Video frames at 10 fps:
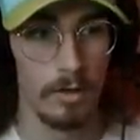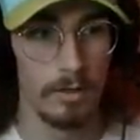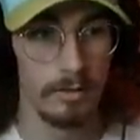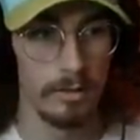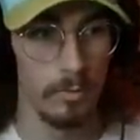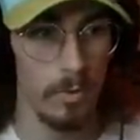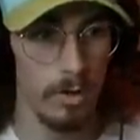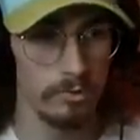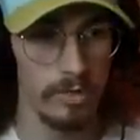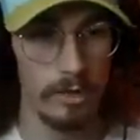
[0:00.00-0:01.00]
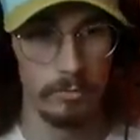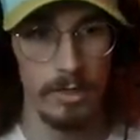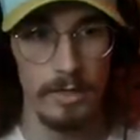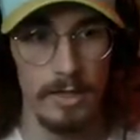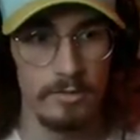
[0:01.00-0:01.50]
There are walls now.
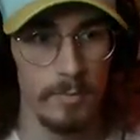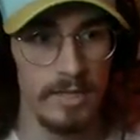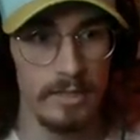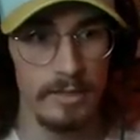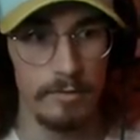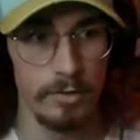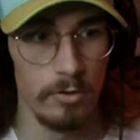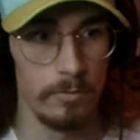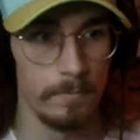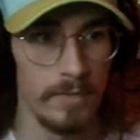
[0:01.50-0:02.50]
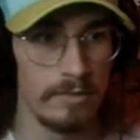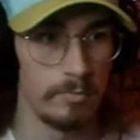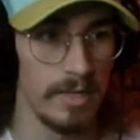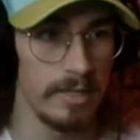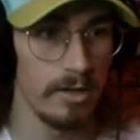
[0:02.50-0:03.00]
It's making it difficult. It's
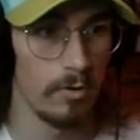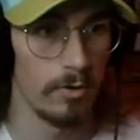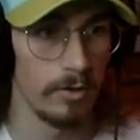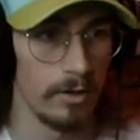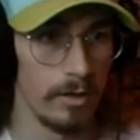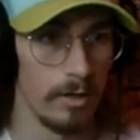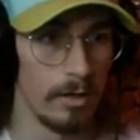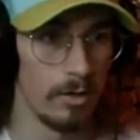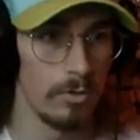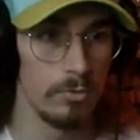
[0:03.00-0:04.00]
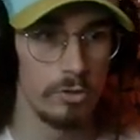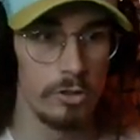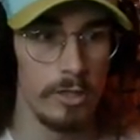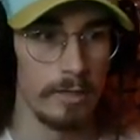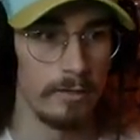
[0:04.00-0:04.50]
making it hard. Oh
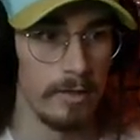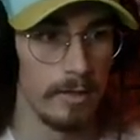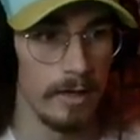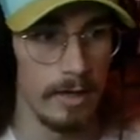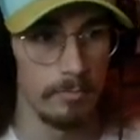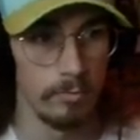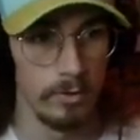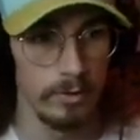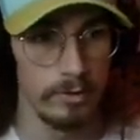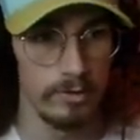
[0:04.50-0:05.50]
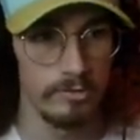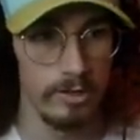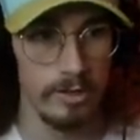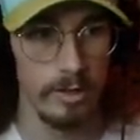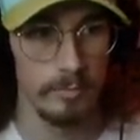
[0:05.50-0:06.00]
shit. I'm really gonna
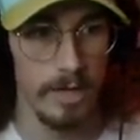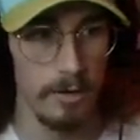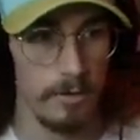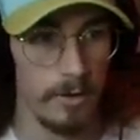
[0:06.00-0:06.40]
suck it up now.